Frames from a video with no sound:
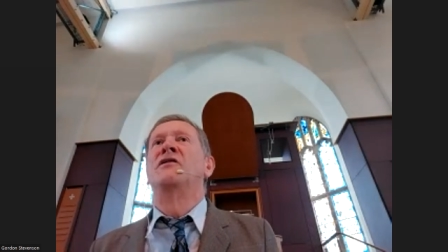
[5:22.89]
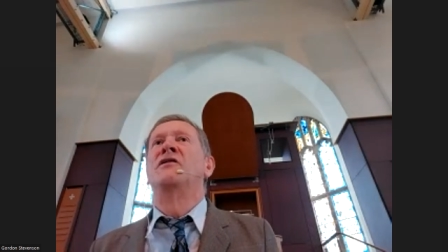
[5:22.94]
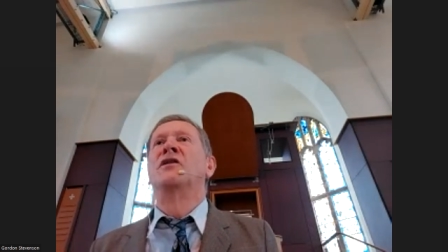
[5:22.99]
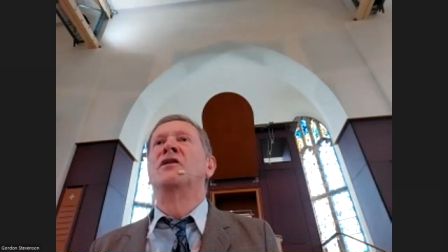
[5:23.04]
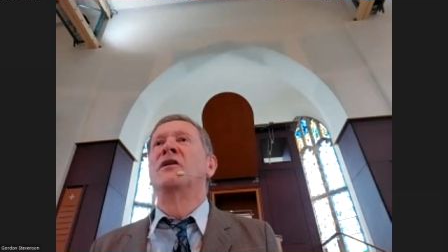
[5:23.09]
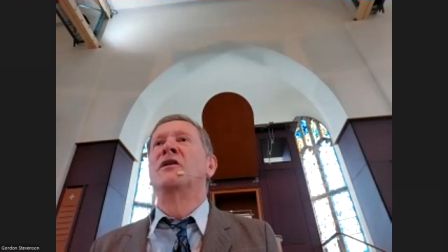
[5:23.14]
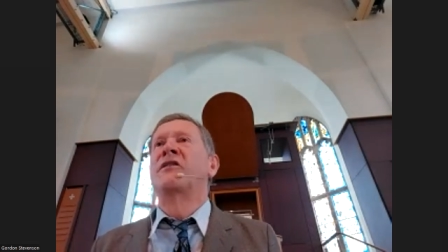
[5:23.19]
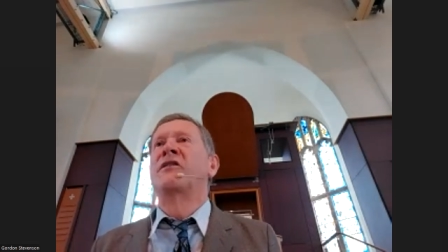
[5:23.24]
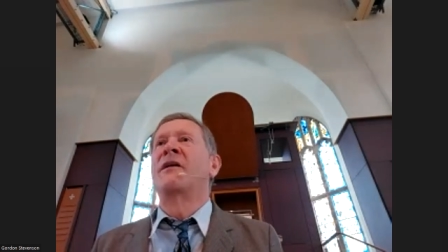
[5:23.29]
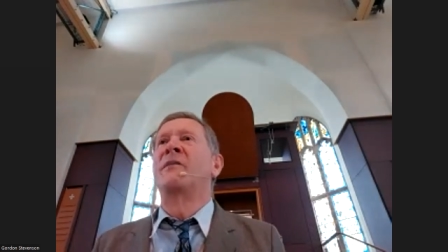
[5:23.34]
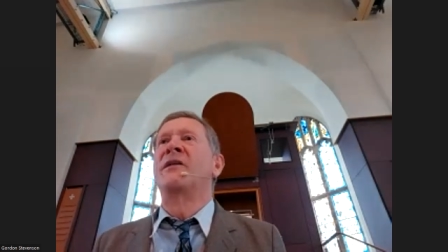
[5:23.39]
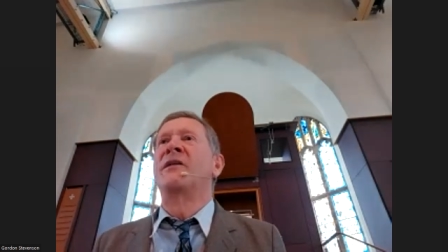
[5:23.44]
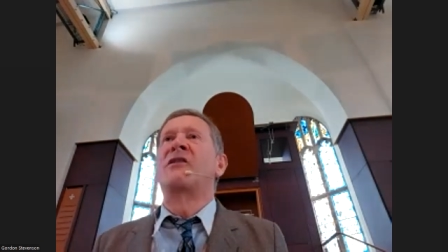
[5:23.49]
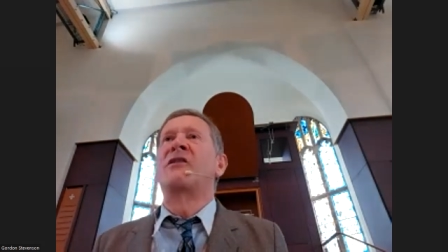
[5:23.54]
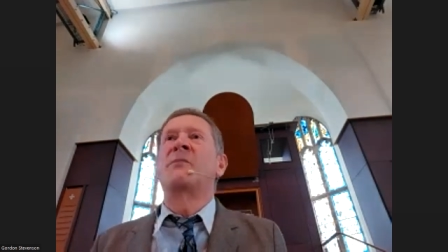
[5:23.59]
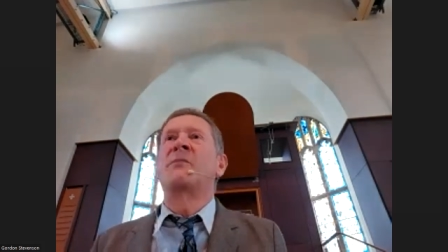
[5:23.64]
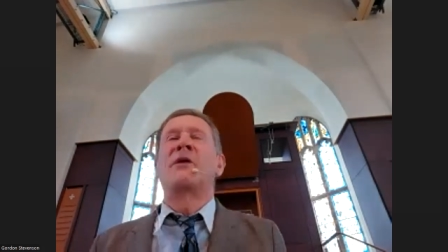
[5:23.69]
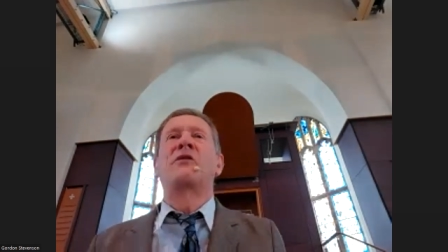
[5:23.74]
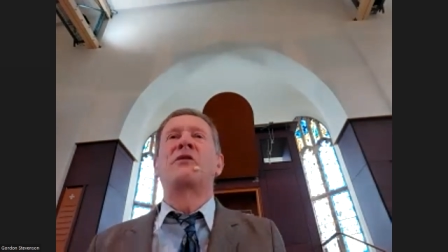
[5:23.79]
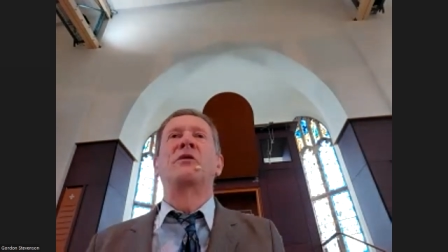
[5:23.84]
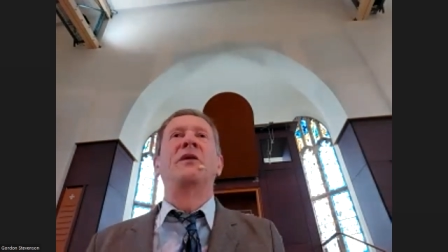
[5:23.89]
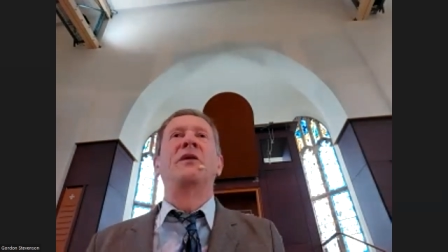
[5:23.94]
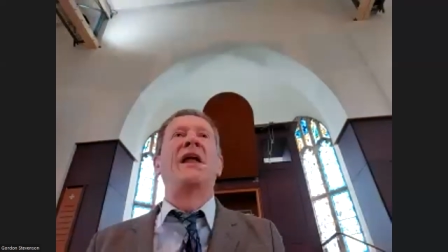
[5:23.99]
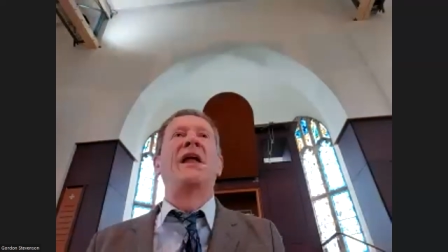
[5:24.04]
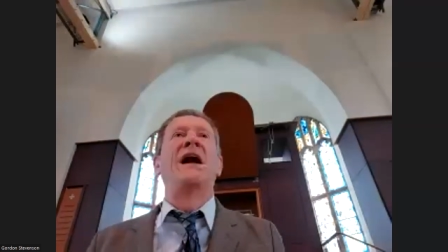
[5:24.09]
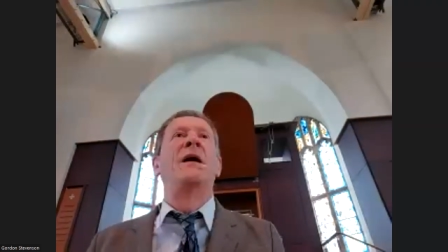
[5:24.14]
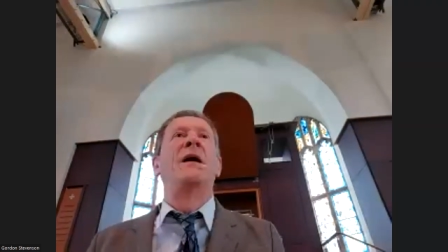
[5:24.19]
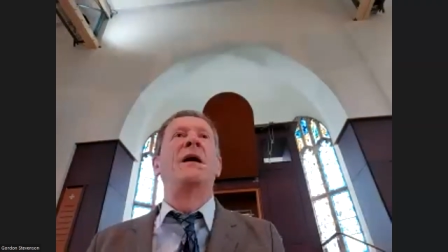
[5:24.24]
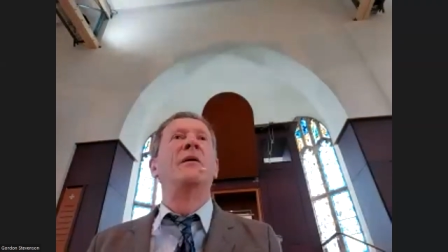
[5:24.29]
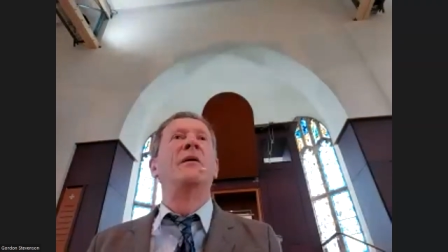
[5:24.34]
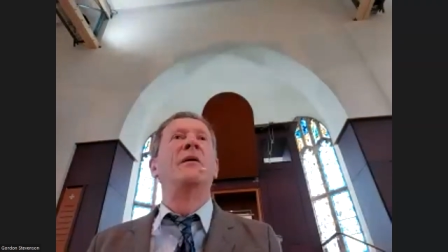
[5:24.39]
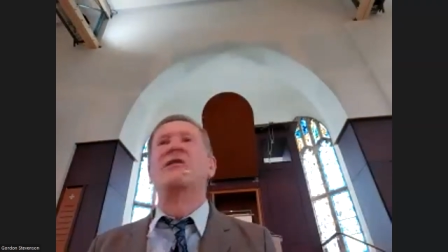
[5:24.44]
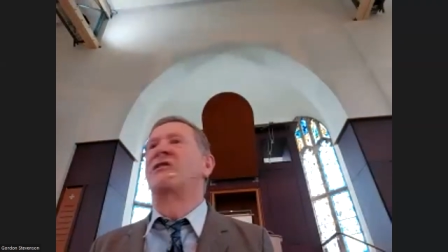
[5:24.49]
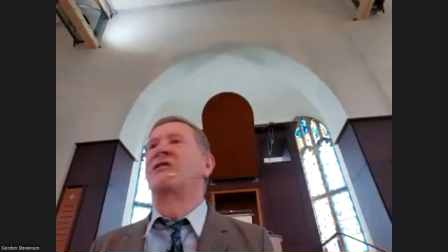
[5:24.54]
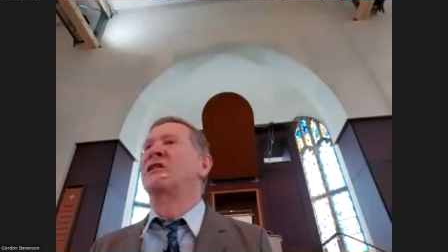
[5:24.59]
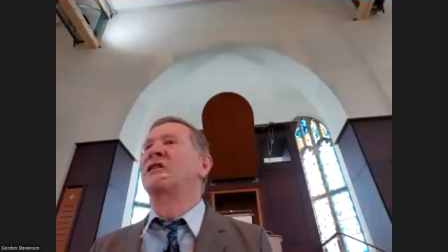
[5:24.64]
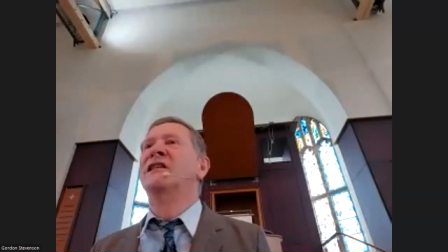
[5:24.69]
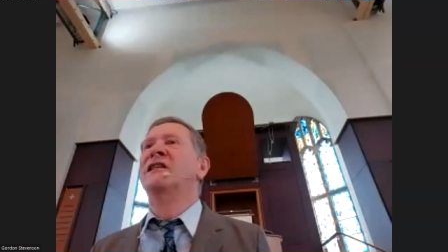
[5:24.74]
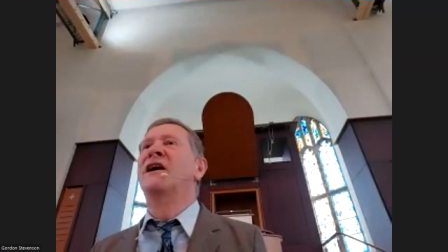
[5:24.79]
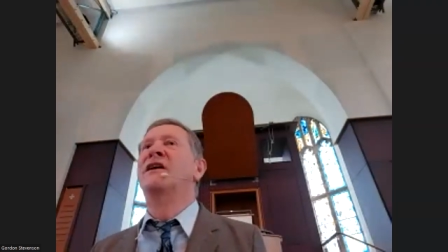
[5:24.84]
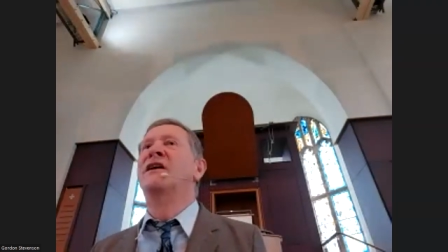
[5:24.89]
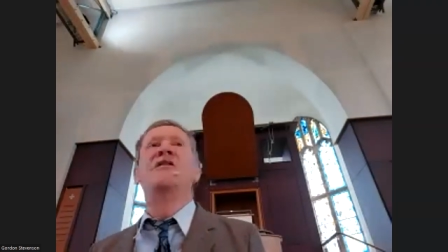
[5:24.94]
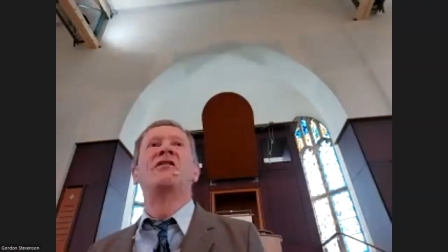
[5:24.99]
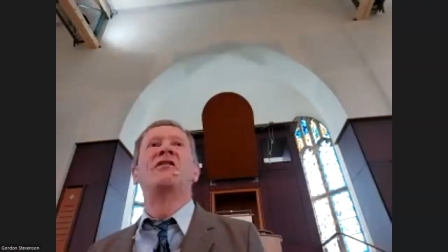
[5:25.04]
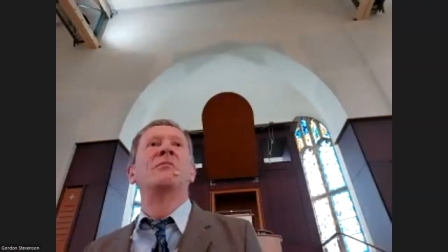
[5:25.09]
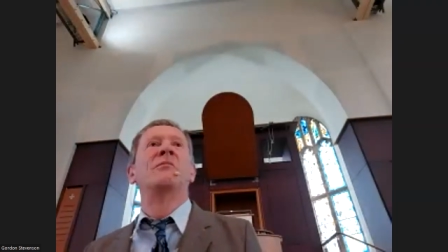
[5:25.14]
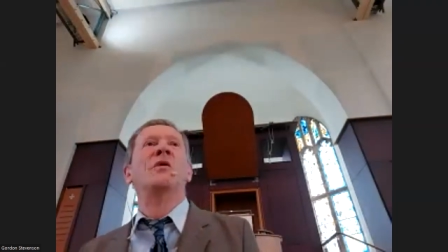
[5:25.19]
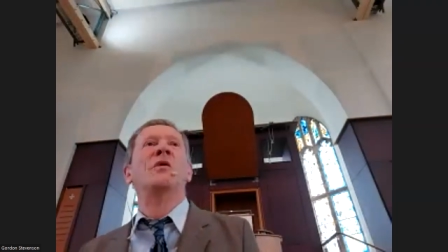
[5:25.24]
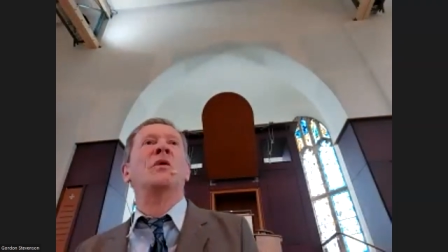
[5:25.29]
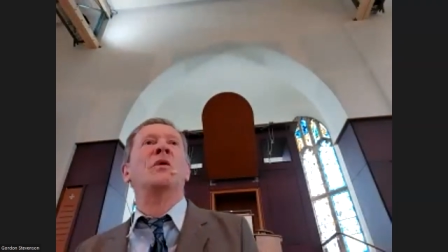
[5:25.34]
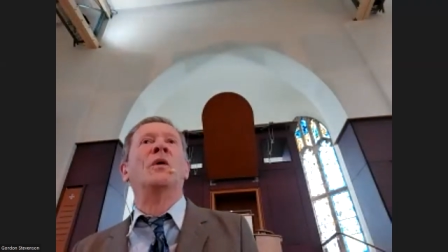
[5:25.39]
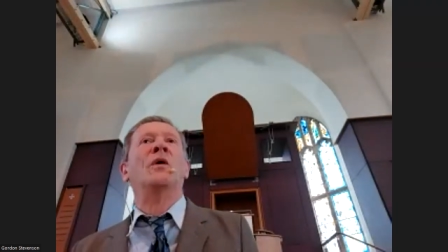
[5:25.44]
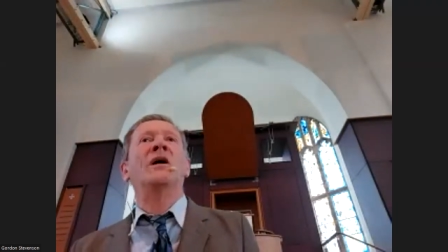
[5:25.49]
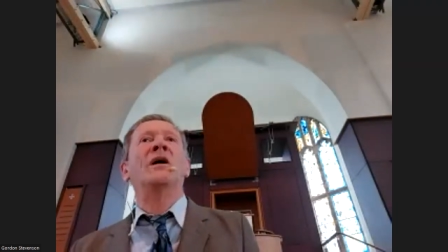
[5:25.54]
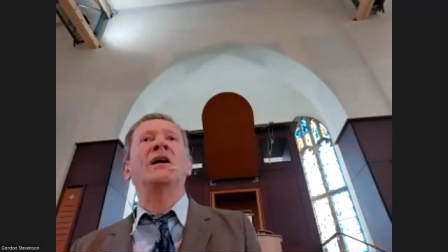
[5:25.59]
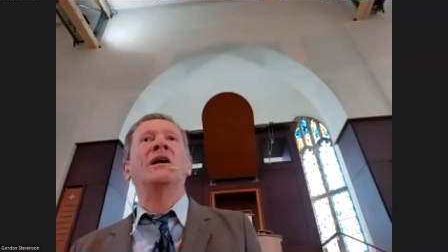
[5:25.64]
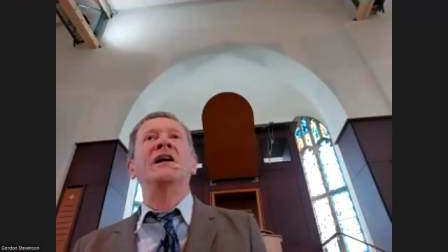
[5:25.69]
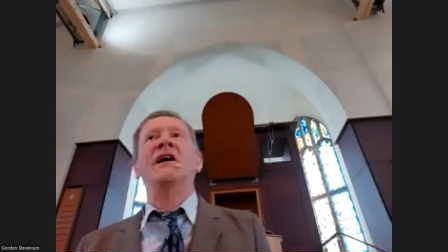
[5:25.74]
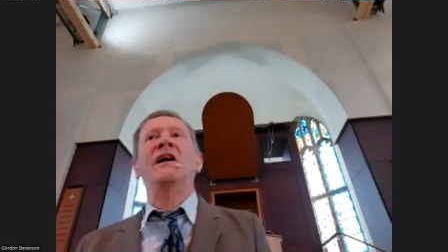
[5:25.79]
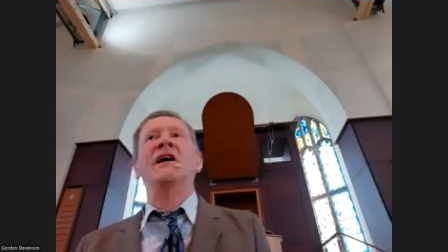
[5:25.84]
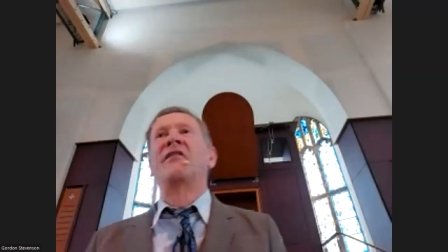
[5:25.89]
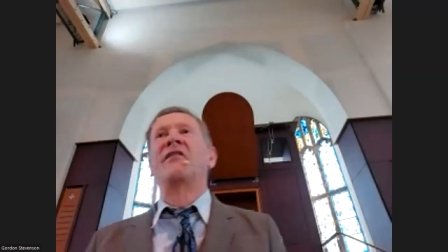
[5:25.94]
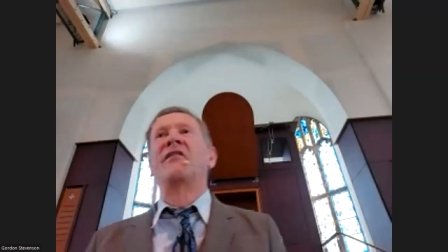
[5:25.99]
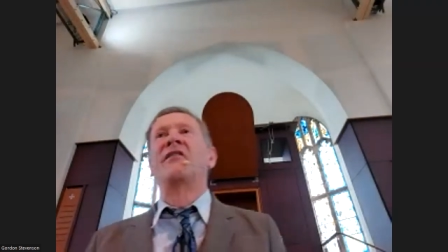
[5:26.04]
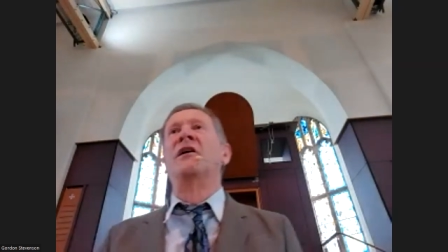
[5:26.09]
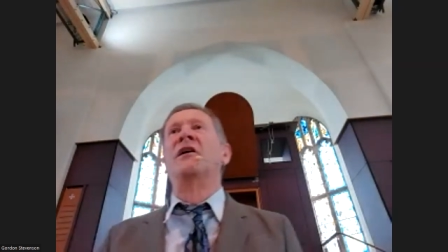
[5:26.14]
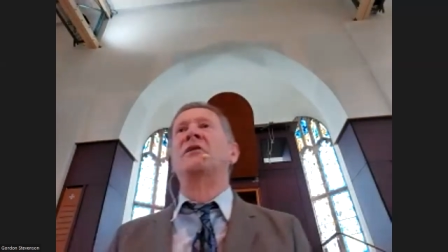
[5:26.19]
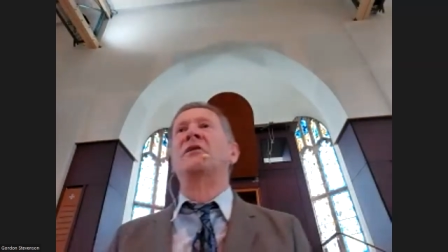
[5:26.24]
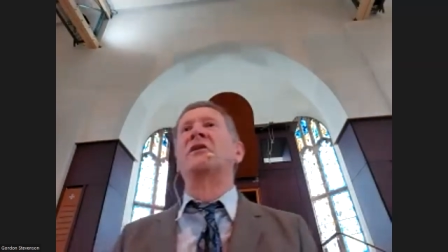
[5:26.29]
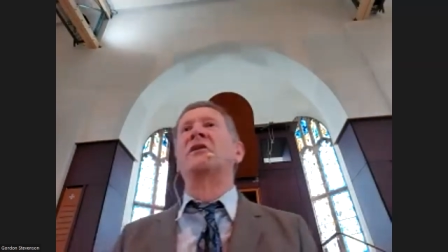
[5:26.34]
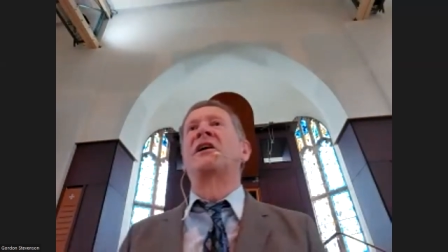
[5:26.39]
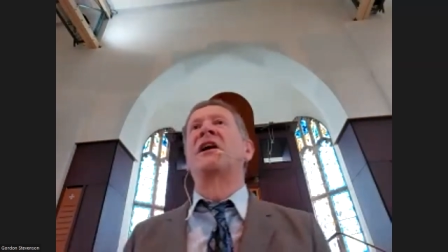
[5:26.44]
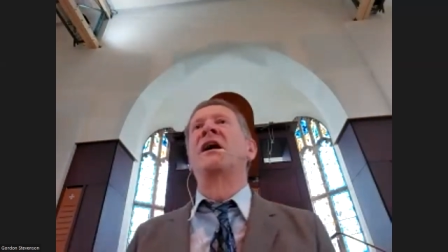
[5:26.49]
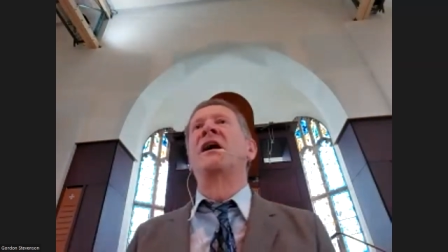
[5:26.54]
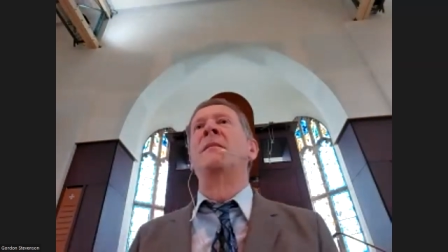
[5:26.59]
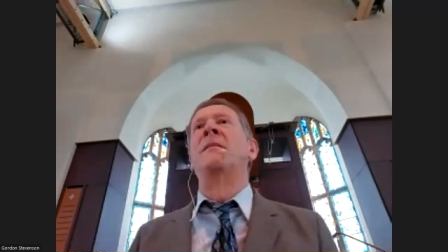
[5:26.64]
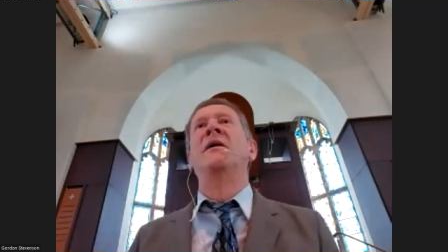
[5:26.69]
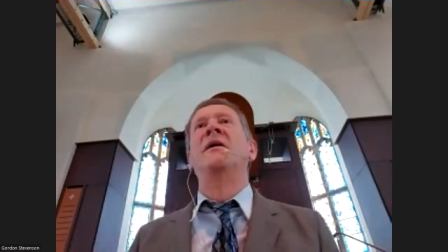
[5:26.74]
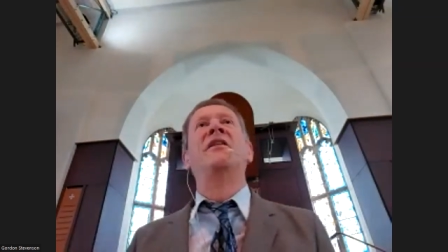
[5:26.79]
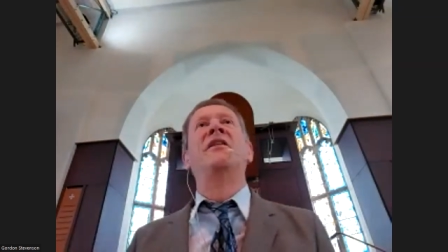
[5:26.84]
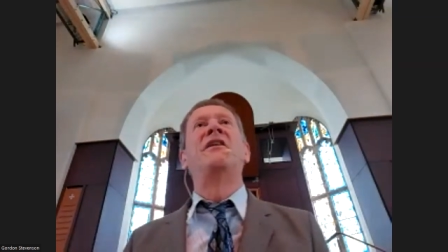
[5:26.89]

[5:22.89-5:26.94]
You've got something special now, but there's loads more still to come, and